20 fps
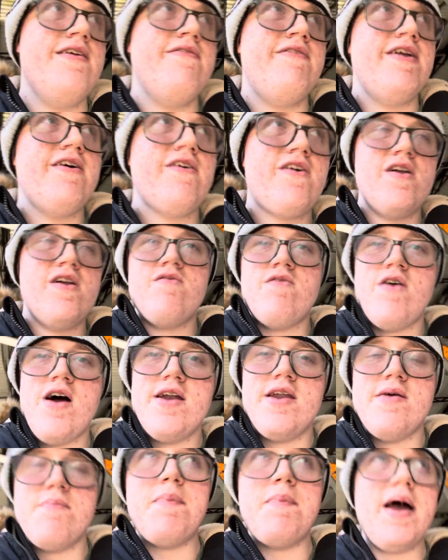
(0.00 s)
and then I'm going to
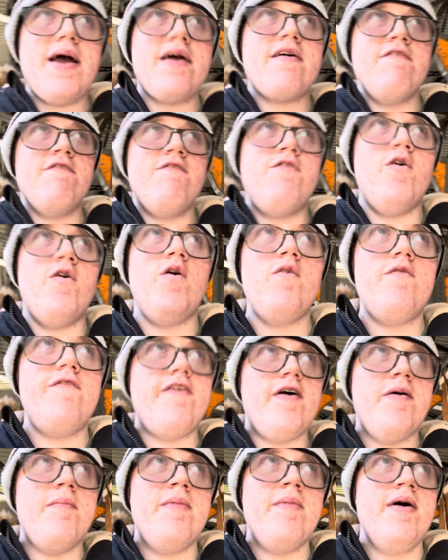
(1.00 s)
ride it back and forth
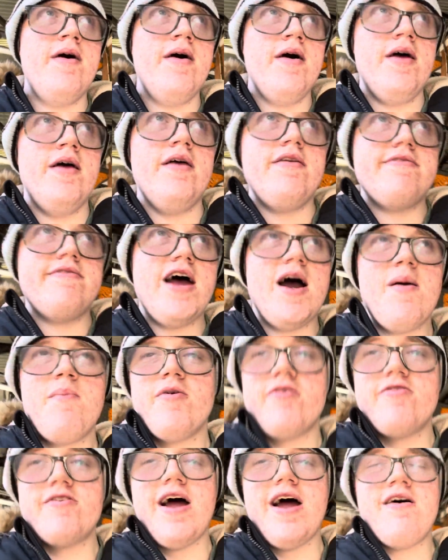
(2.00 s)
from
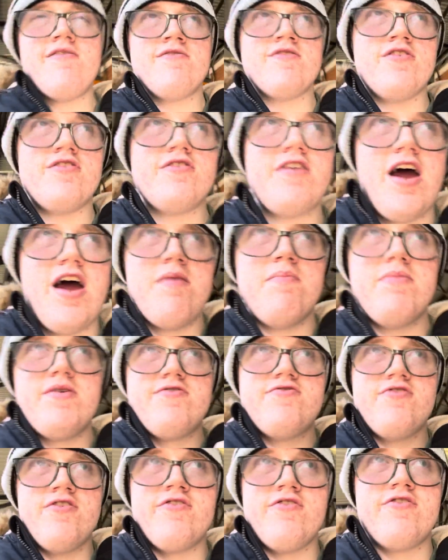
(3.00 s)
Stourbridge Town to Stourbridge
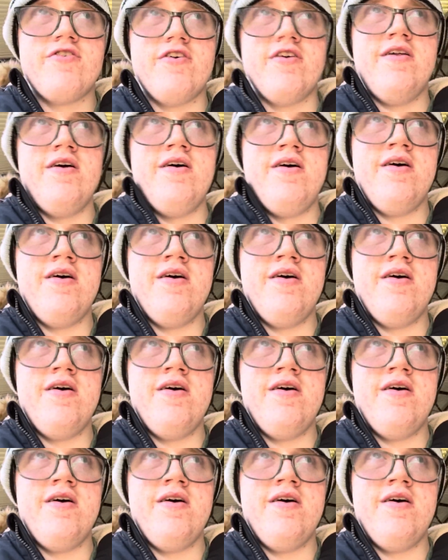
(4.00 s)
Junction.